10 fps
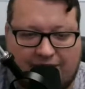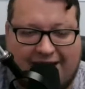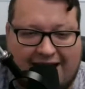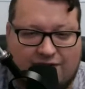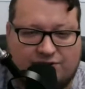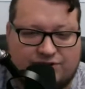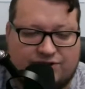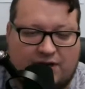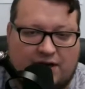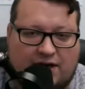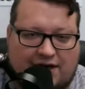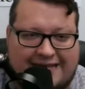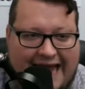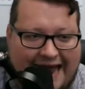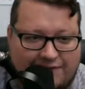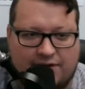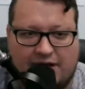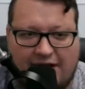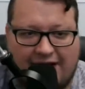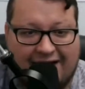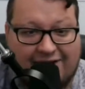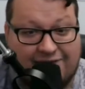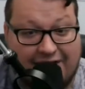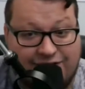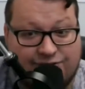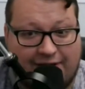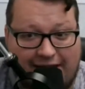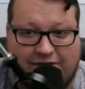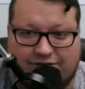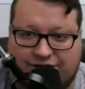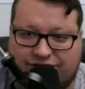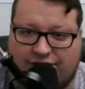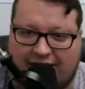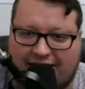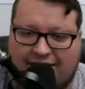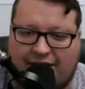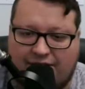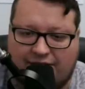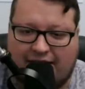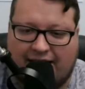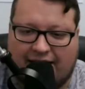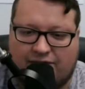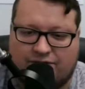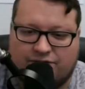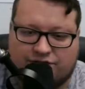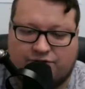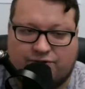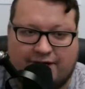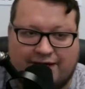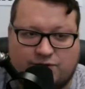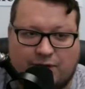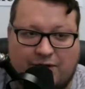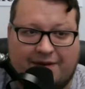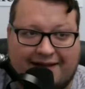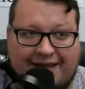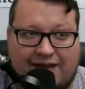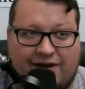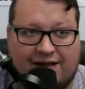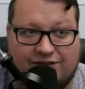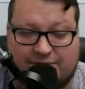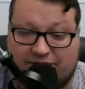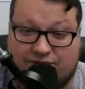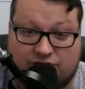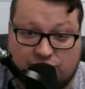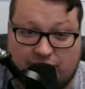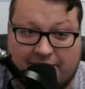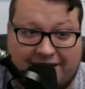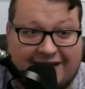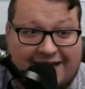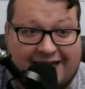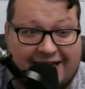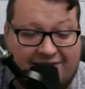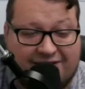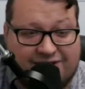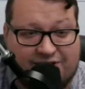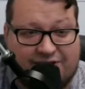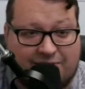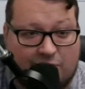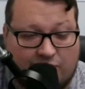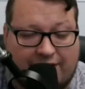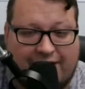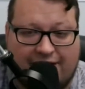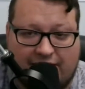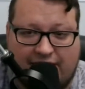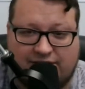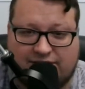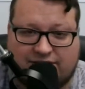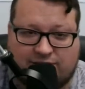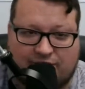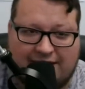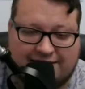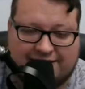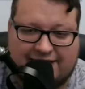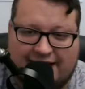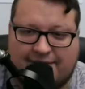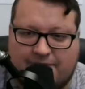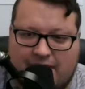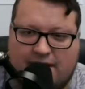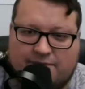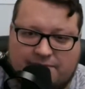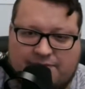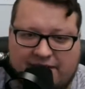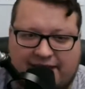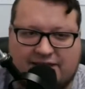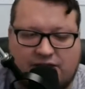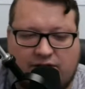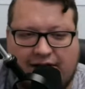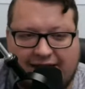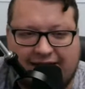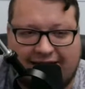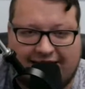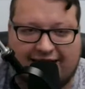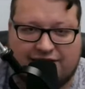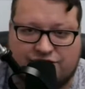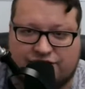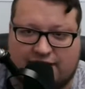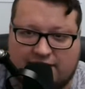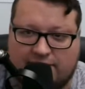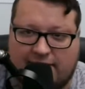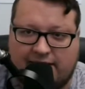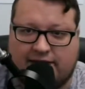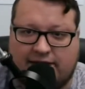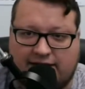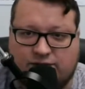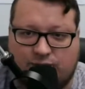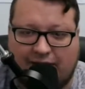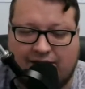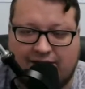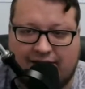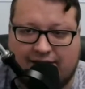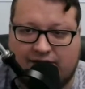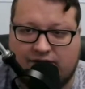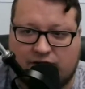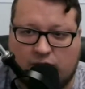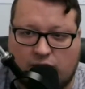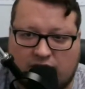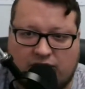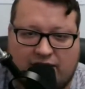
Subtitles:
House Tavern, I invite you out to check that out too as well. But I thank you guys so much for joining me. Even this early morning, I know it's a surprising time, but please go ahead and hit that share button as well down there in the corner.